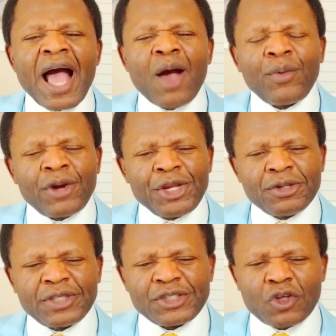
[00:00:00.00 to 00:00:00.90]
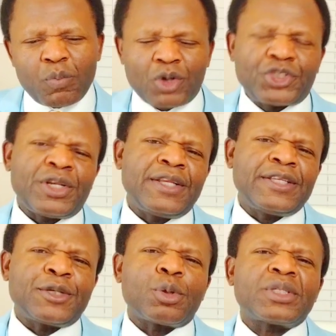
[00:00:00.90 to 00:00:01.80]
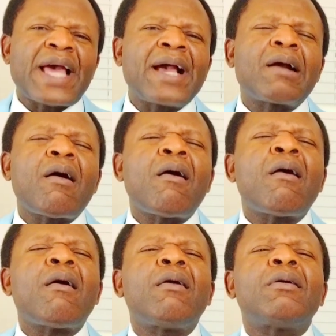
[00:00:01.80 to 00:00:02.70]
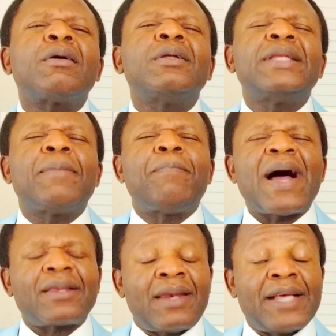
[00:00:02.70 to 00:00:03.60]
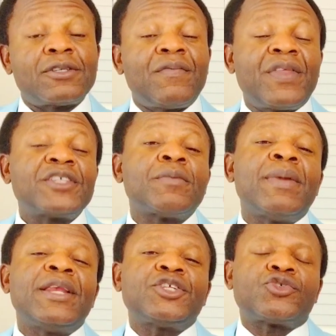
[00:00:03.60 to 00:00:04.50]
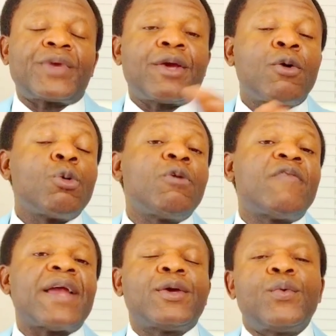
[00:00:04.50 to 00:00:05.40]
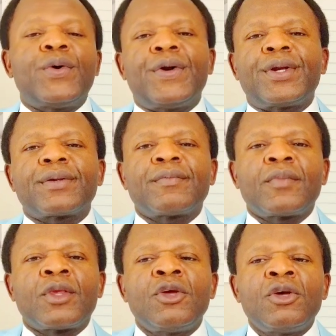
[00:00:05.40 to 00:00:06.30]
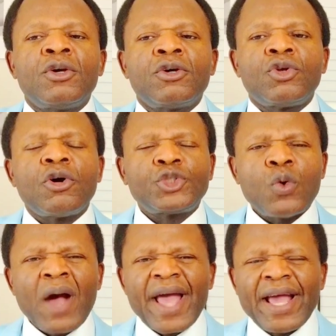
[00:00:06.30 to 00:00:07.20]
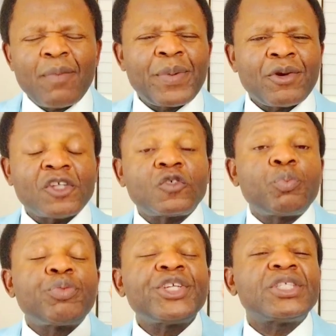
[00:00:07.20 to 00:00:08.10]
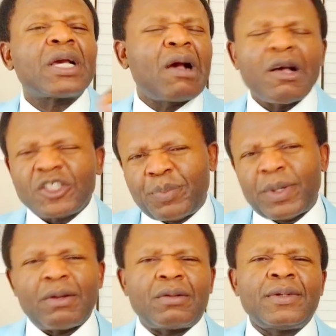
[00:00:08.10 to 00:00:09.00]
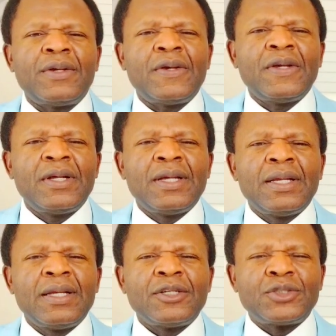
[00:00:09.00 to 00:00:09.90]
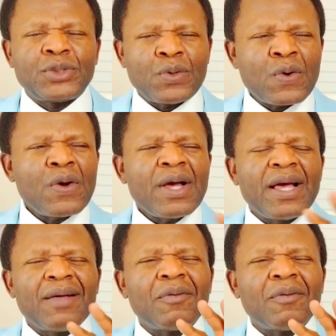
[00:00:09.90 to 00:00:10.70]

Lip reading: I want to use this opportunity to thank all the partners of this ministry all over the world. Those who are helping us preach the gospel to